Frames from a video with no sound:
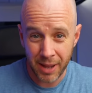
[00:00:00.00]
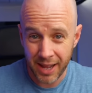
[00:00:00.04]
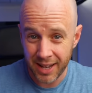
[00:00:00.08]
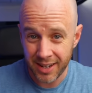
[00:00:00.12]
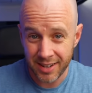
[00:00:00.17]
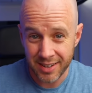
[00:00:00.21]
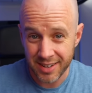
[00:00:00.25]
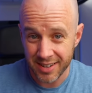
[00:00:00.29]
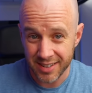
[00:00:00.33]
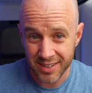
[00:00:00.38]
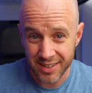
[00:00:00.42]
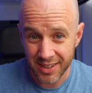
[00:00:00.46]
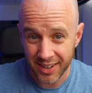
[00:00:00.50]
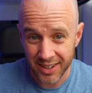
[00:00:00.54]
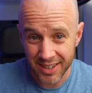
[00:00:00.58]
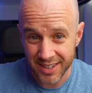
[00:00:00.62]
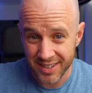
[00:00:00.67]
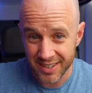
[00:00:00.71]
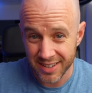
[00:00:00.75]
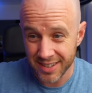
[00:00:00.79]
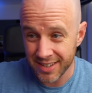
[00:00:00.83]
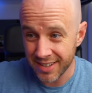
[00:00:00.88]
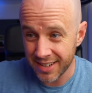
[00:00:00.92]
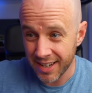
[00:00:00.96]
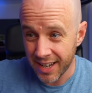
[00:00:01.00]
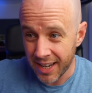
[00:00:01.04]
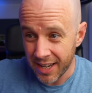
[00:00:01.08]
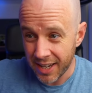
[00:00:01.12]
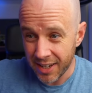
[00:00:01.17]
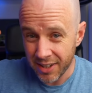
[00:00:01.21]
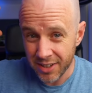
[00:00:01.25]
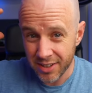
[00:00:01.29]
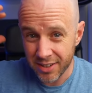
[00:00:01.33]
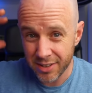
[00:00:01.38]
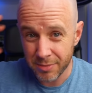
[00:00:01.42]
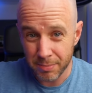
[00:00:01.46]
end is nice and
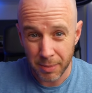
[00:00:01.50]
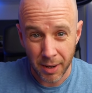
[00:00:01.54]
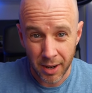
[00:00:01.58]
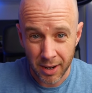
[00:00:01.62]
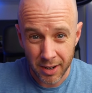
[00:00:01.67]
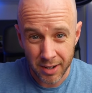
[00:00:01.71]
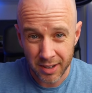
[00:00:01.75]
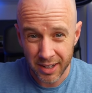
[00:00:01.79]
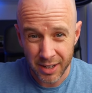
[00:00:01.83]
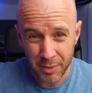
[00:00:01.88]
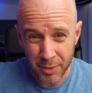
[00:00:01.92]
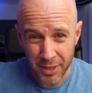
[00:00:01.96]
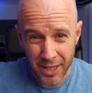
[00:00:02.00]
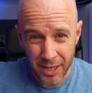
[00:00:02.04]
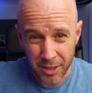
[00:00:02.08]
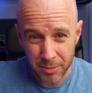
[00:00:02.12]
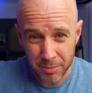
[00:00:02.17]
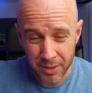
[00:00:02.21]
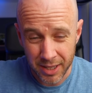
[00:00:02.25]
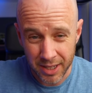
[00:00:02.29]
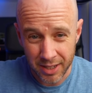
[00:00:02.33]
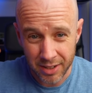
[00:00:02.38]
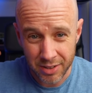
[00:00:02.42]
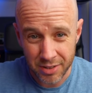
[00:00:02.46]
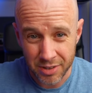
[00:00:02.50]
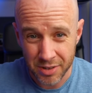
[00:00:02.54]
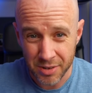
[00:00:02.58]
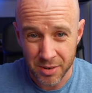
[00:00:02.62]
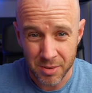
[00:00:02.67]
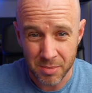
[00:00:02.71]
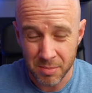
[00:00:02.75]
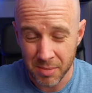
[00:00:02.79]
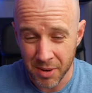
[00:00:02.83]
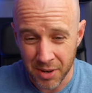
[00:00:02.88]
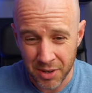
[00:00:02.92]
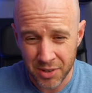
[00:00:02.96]
sparkly without being too
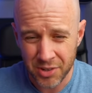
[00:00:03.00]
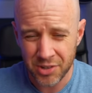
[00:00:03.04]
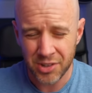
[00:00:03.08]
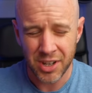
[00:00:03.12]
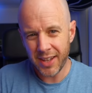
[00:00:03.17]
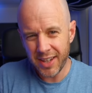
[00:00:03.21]
much.